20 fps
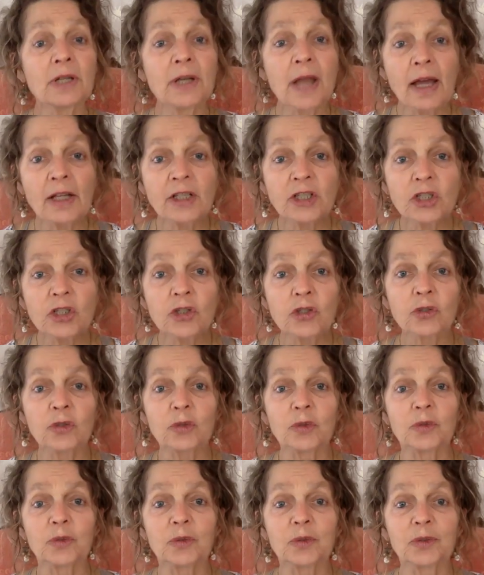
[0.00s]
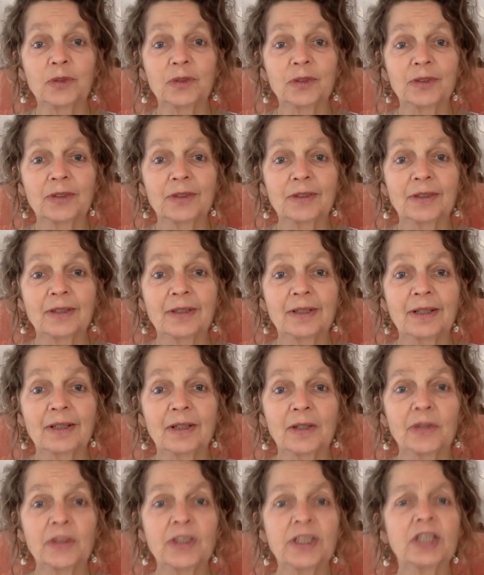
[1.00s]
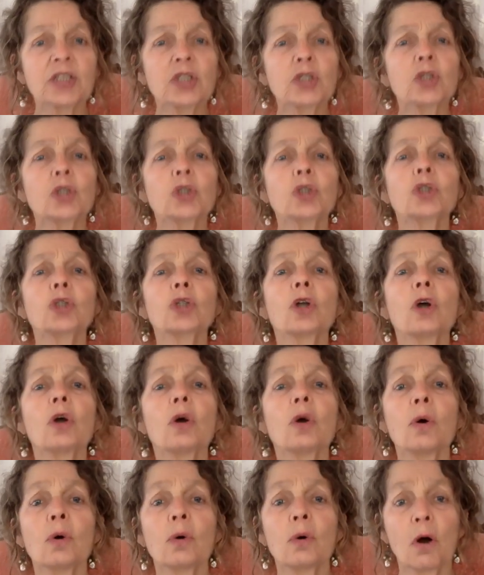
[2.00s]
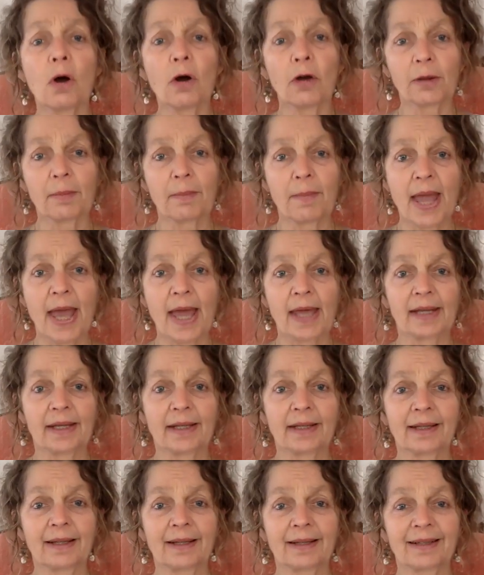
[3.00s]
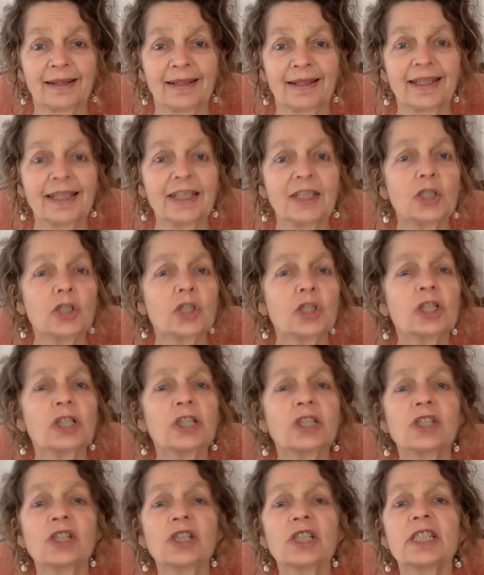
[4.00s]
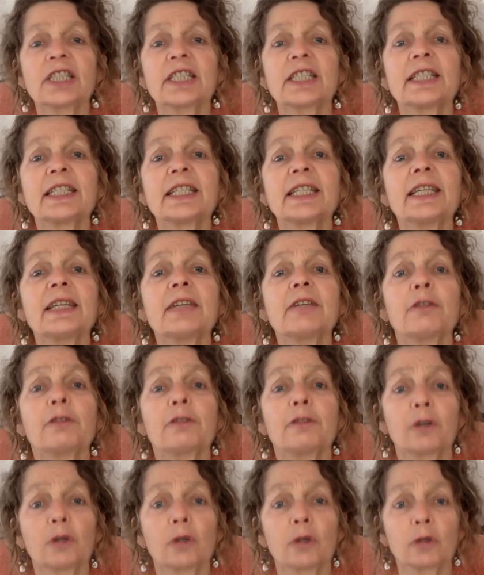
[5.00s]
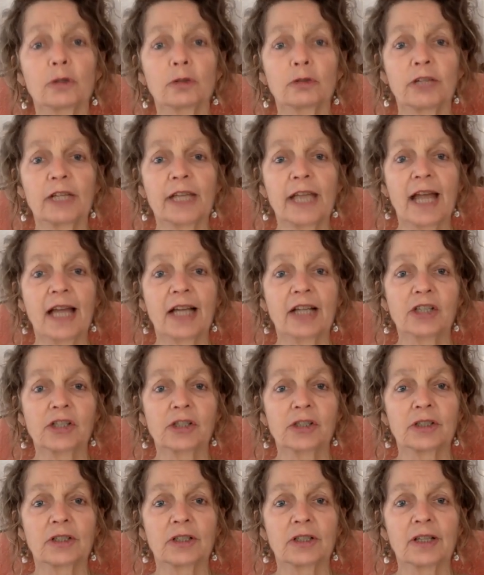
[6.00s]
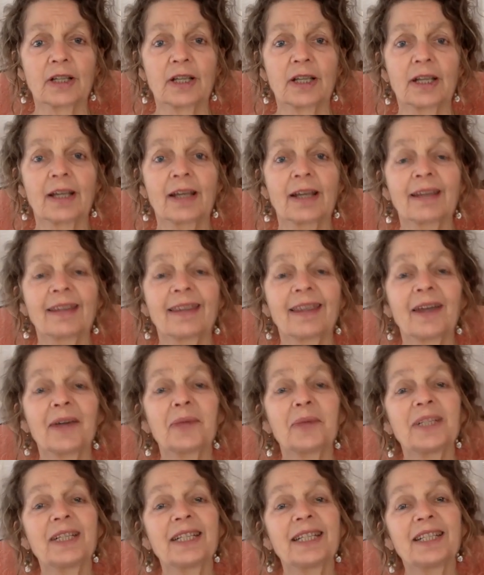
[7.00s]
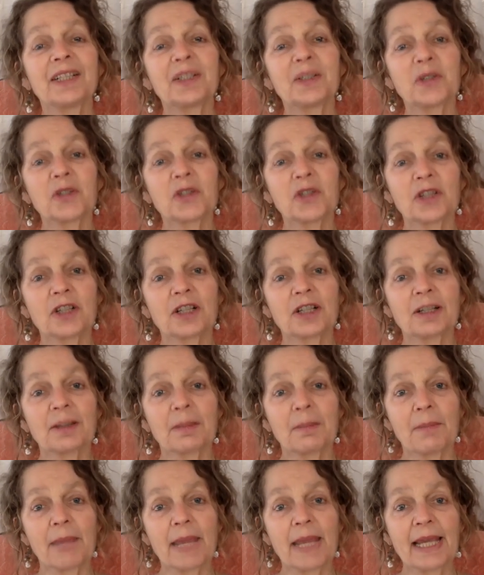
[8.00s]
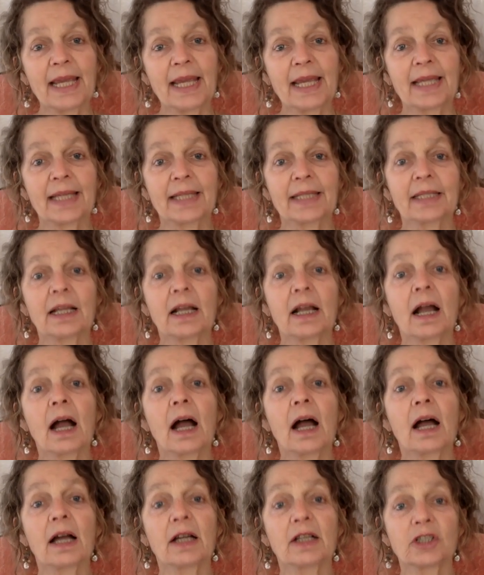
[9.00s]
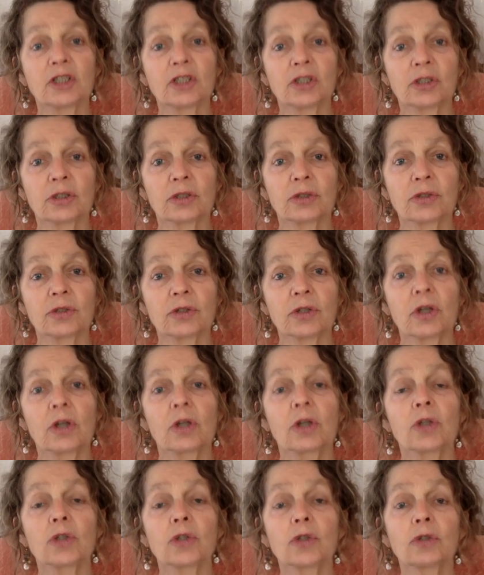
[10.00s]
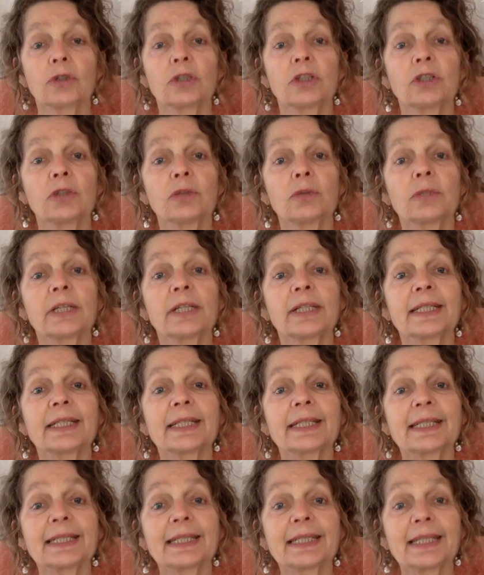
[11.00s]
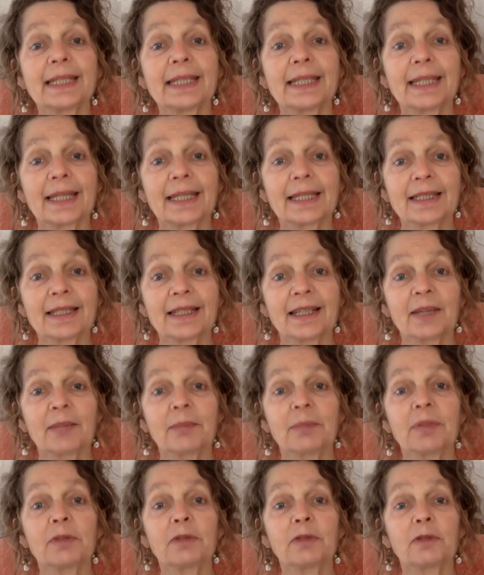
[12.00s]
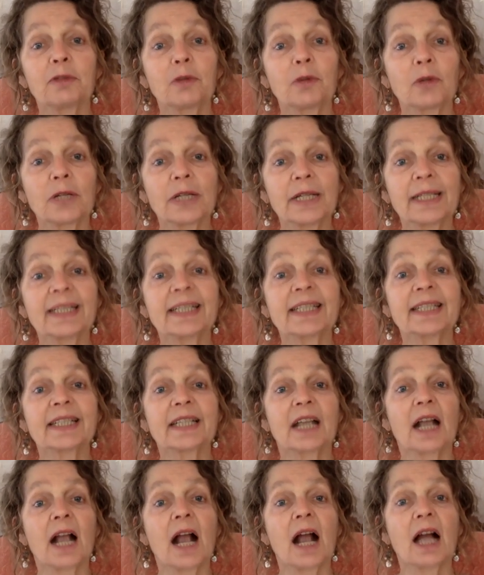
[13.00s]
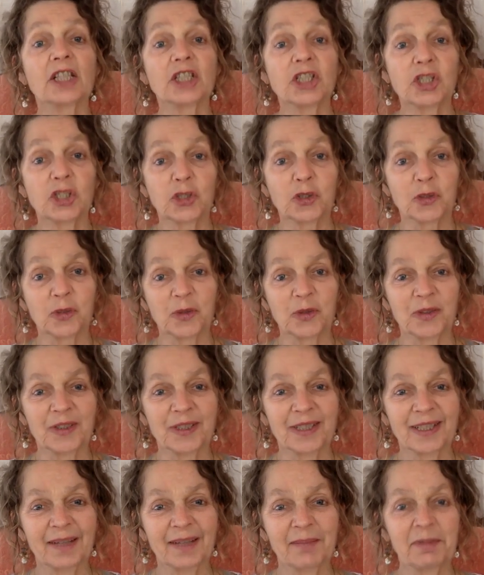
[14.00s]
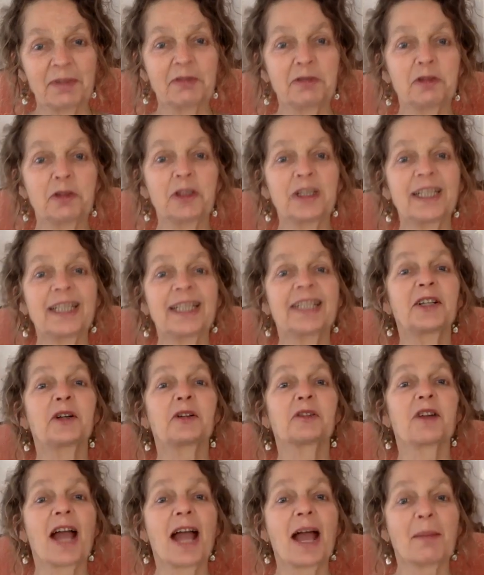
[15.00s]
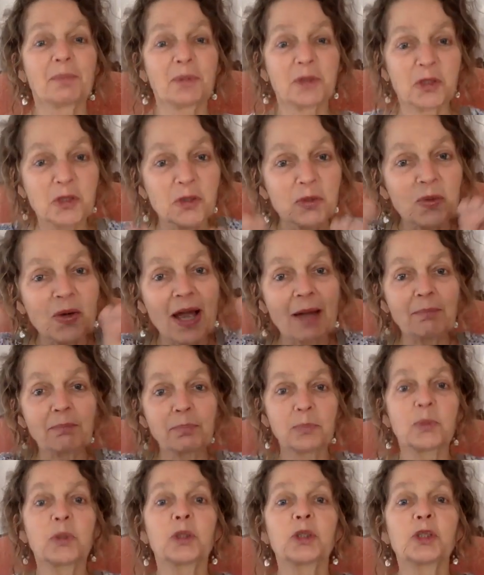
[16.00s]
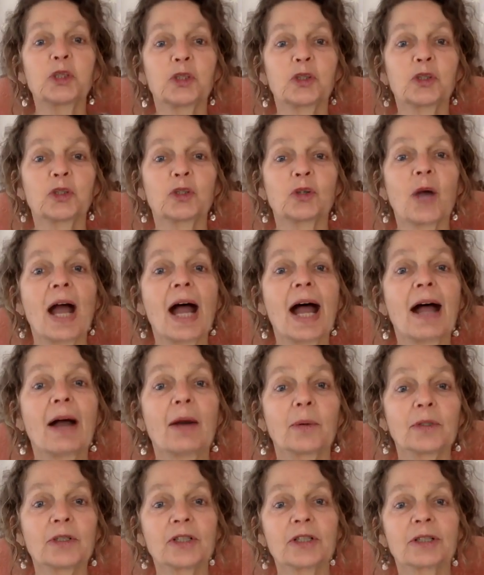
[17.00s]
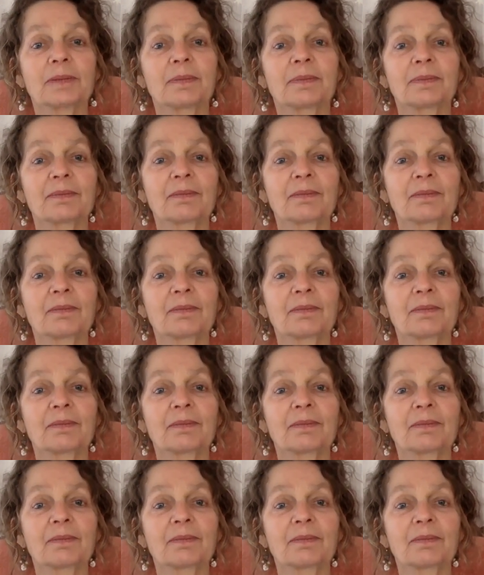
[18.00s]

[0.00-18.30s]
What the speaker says: not to, because it's so automatic. It's such a default reaction that we need to start making it conscious so that you can see it before it's got you, before it grabs you and pushes you out.